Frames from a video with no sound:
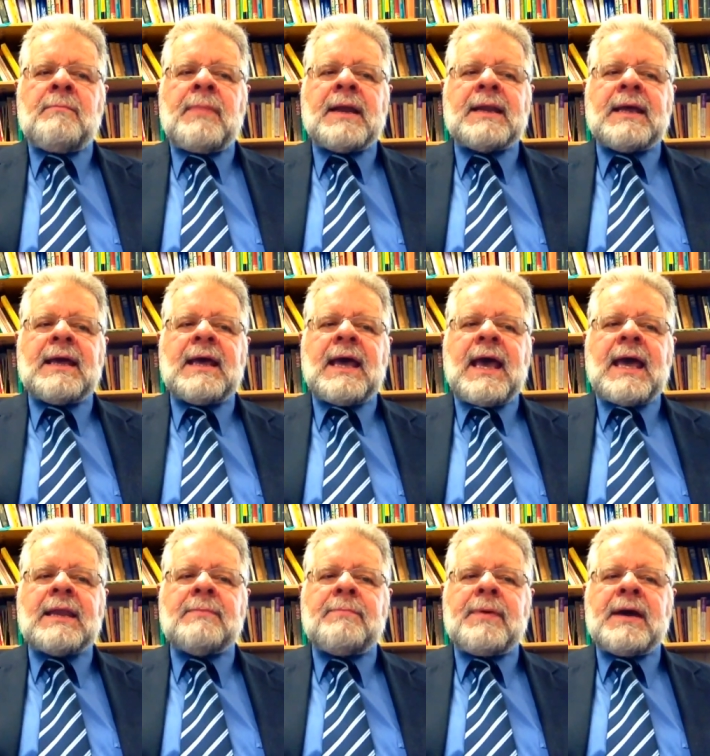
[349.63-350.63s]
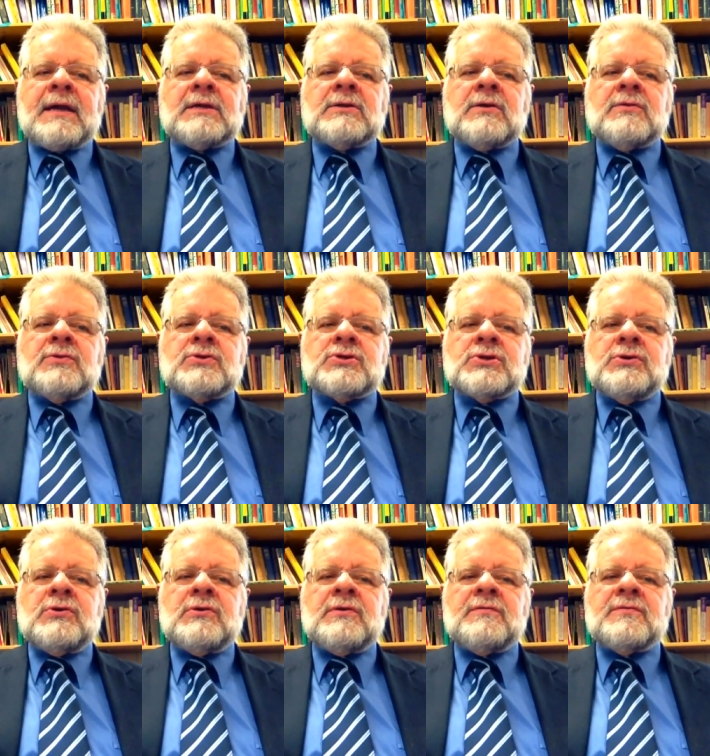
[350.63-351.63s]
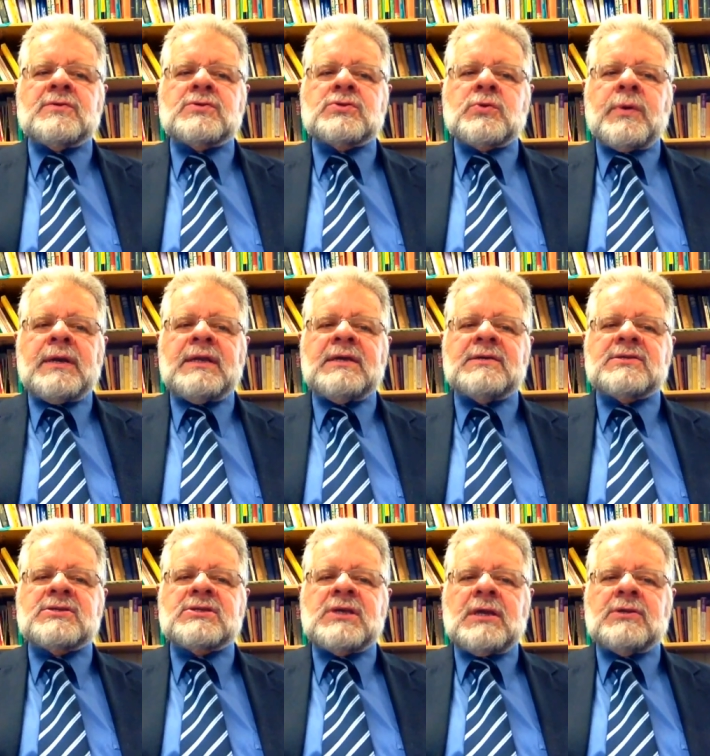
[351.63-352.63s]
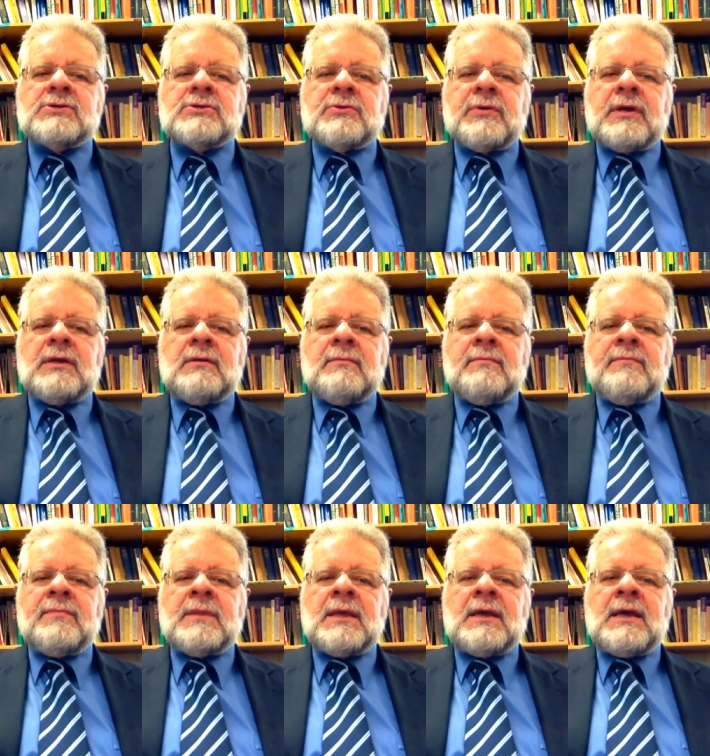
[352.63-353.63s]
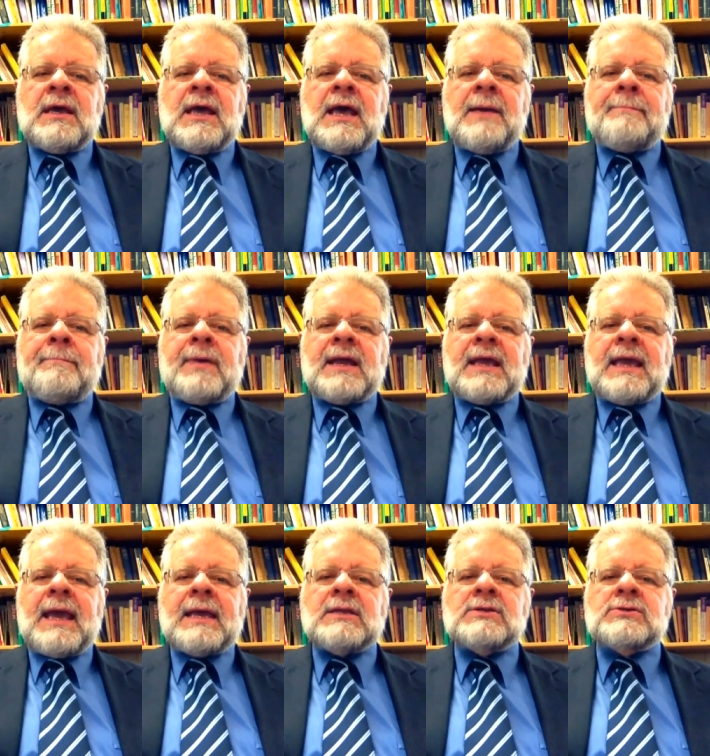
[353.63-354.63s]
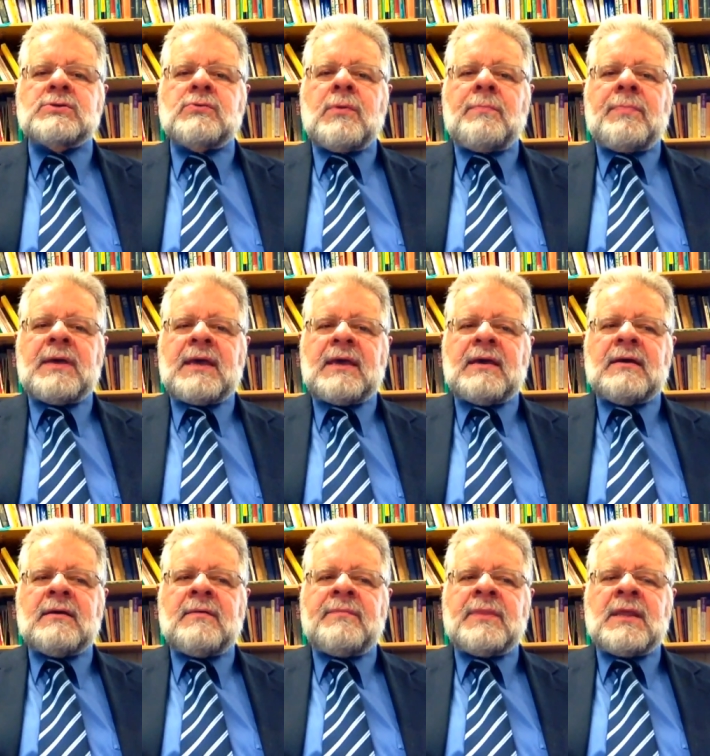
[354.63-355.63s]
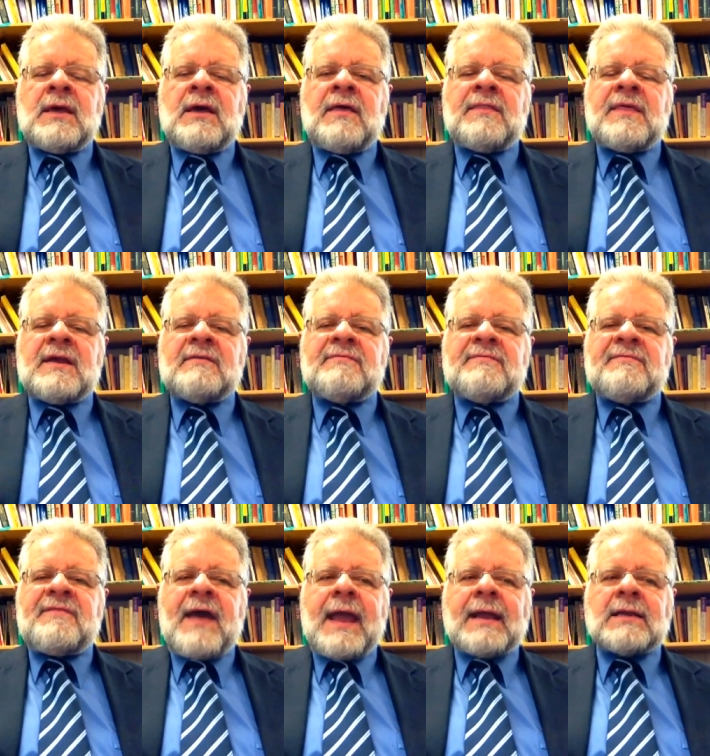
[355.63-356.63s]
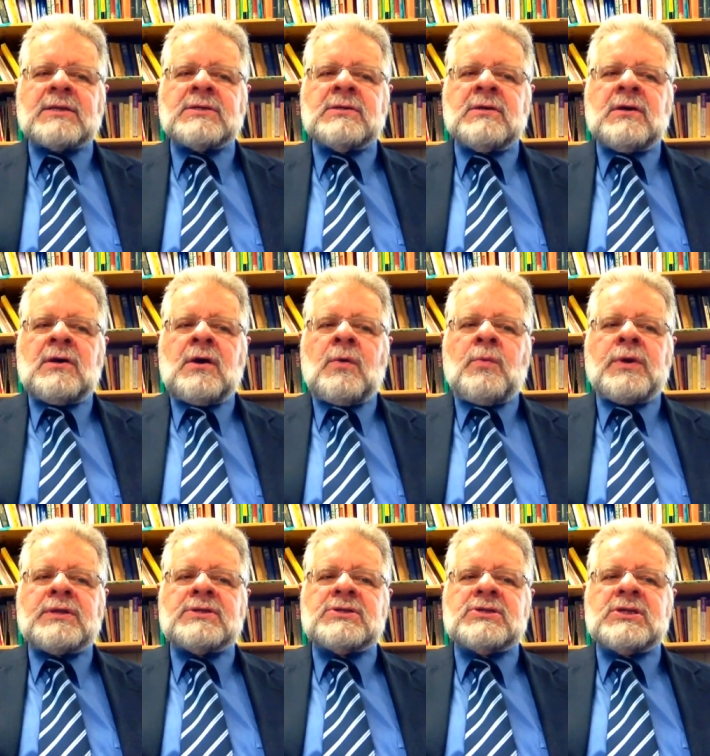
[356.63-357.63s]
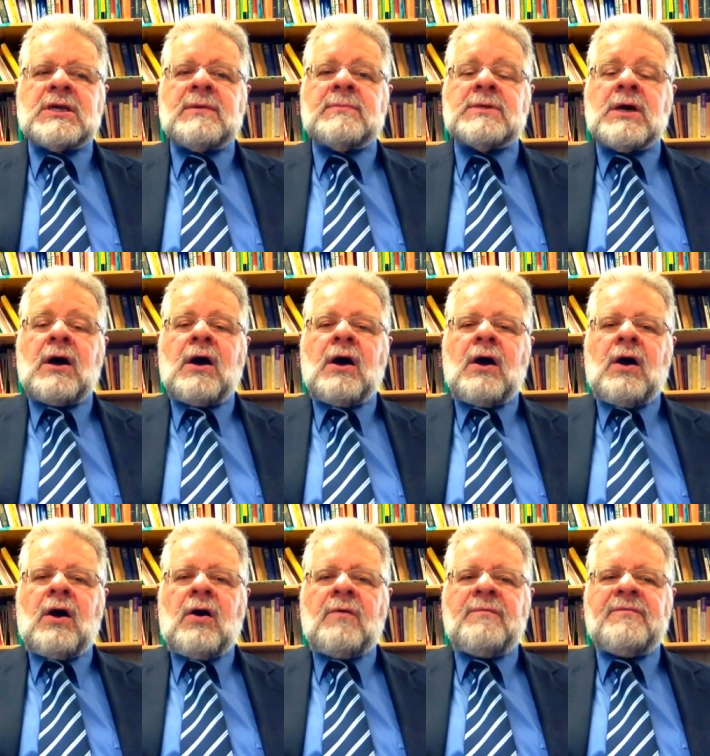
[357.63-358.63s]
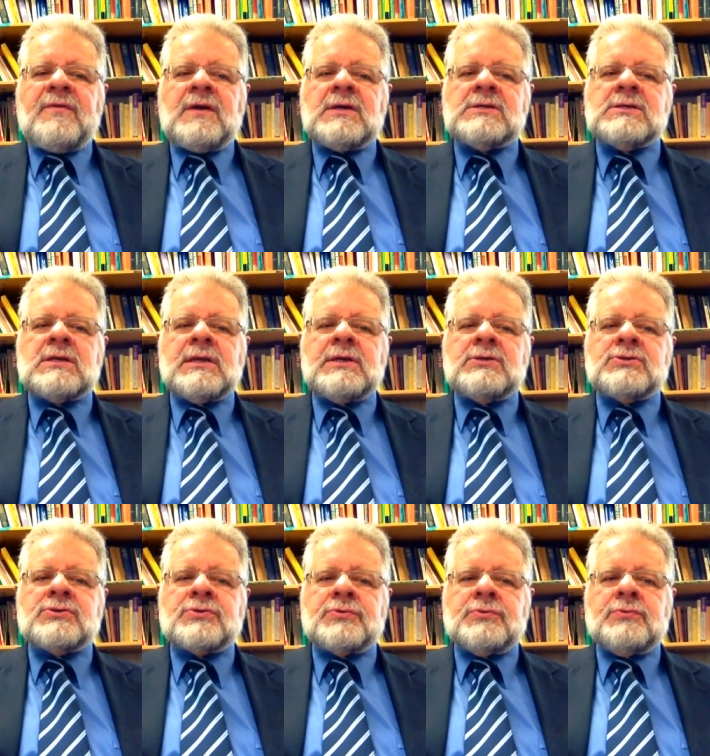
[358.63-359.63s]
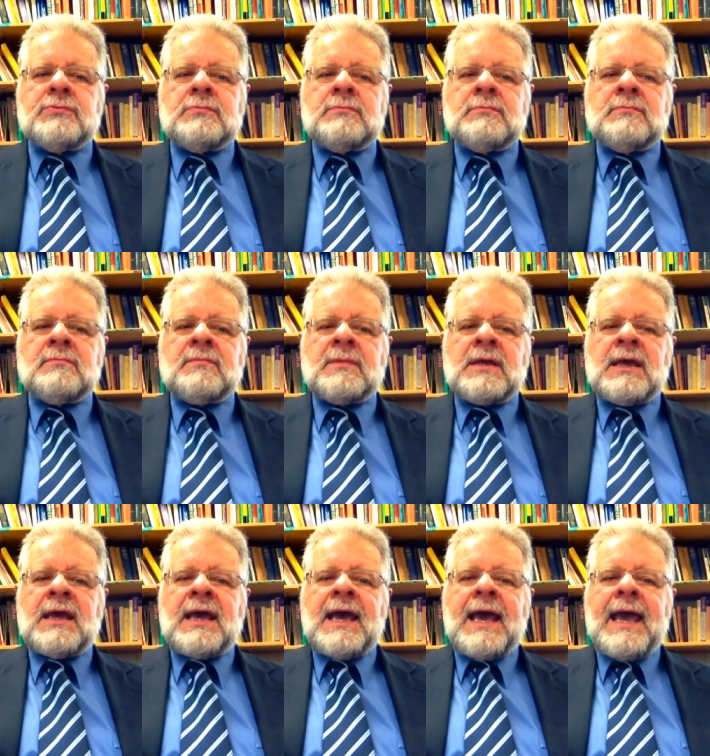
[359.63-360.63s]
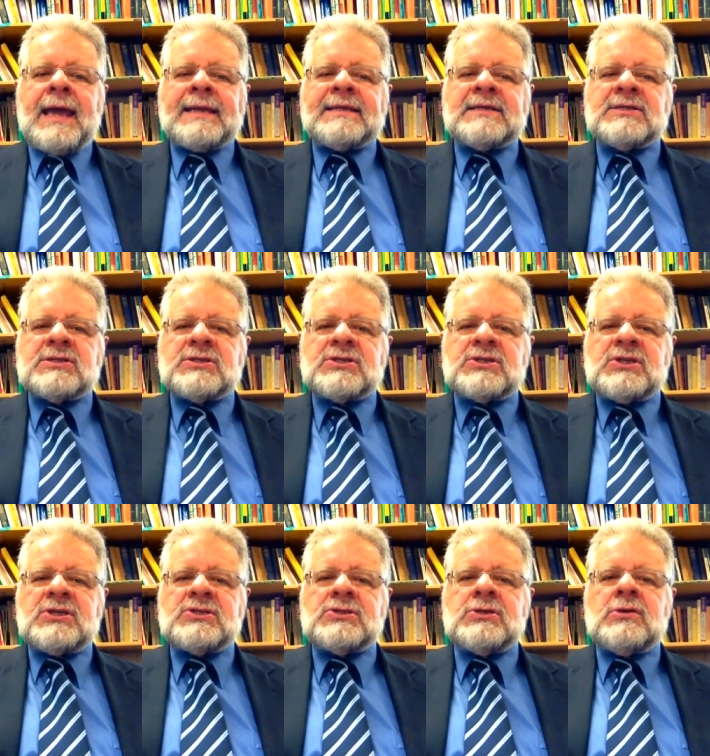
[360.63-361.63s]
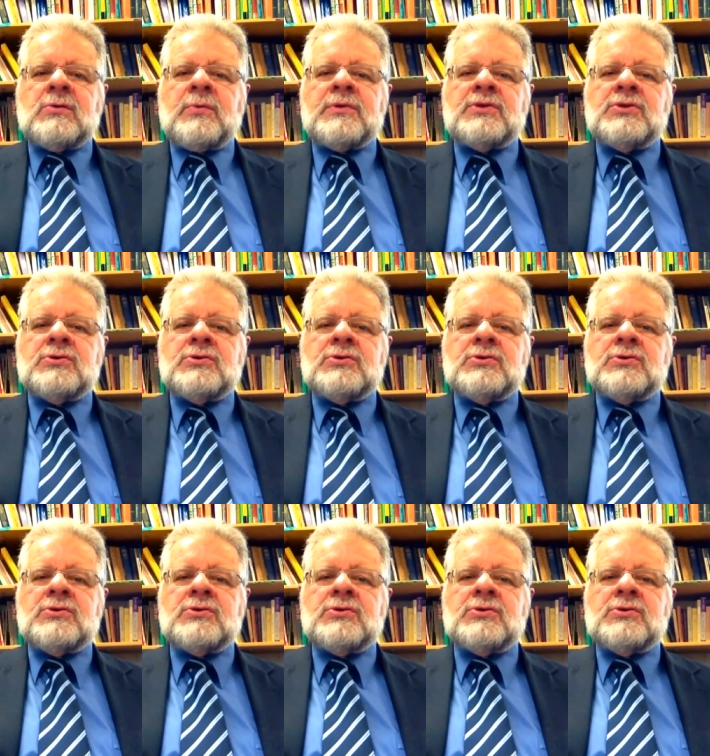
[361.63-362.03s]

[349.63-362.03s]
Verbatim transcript: But at about the turn of the 20th century, it began to appear that a fact which seemed obviously true and consistent with